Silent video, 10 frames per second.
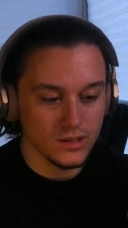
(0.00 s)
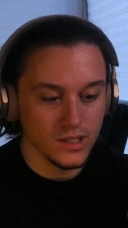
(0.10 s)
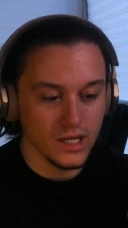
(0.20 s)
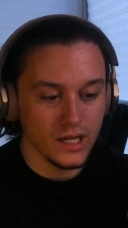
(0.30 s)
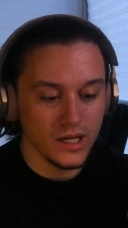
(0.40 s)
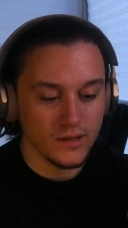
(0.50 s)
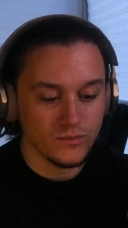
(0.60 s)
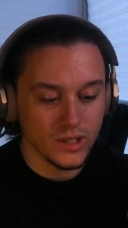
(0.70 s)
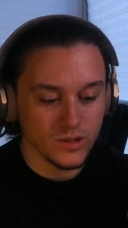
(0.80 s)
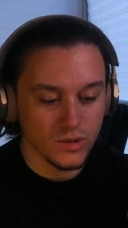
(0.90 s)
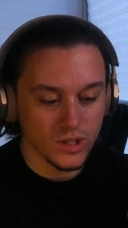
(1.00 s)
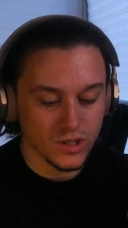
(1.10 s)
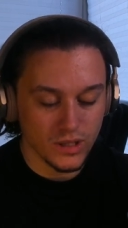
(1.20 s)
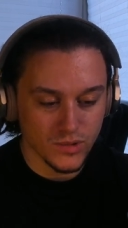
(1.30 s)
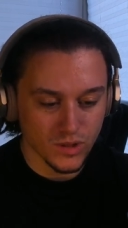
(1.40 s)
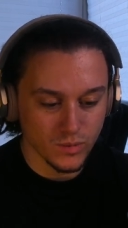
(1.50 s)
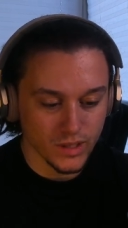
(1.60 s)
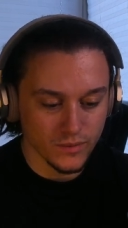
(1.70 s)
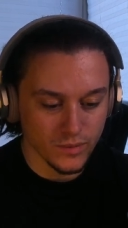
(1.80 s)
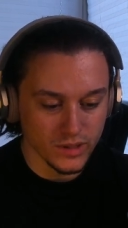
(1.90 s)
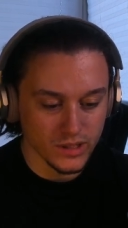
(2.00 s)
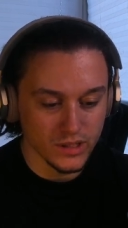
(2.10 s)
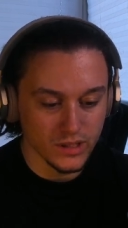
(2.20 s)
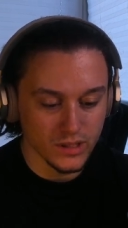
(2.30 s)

Yeah, I have Rising Rush, so I'm just waiting for the...